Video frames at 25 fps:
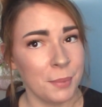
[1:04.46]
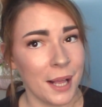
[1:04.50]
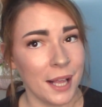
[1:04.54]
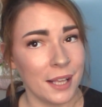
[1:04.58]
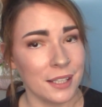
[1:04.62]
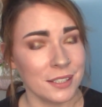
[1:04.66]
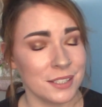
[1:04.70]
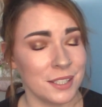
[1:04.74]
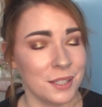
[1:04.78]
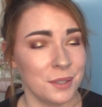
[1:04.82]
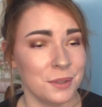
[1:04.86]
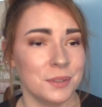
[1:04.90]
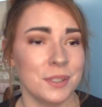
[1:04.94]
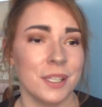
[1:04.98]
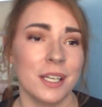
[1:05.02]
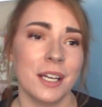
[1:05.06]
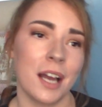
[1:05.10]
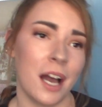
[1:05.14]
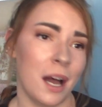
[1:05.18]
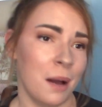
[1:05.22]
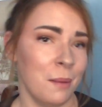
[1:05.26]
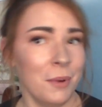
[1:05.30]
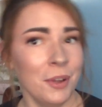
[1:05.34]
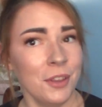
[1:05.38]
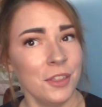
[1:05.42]
palettes, so I was like,
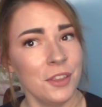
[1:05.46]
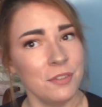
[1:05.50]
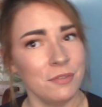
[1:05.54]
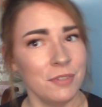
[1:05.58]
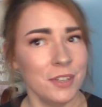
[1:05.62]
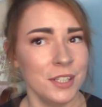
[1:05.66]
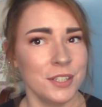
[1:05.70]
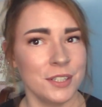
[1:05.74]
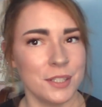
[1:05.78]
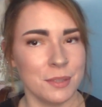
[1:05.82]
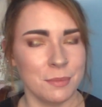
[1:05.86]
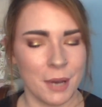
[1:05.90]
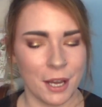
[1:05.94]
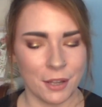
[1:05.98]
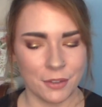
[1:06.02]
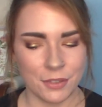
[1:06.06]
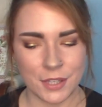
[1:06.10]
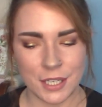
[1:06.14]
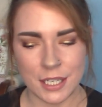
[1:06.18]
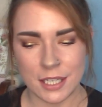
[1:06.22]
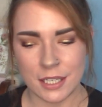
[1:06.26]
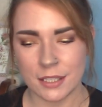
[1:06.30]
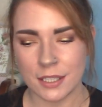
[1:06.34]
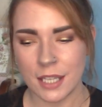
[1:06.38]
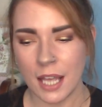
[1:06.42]
I'm on the fence about
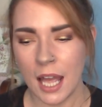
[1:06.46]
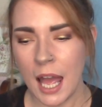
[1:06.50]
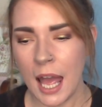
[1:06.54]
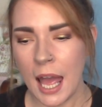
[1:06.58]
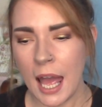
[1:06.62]
these.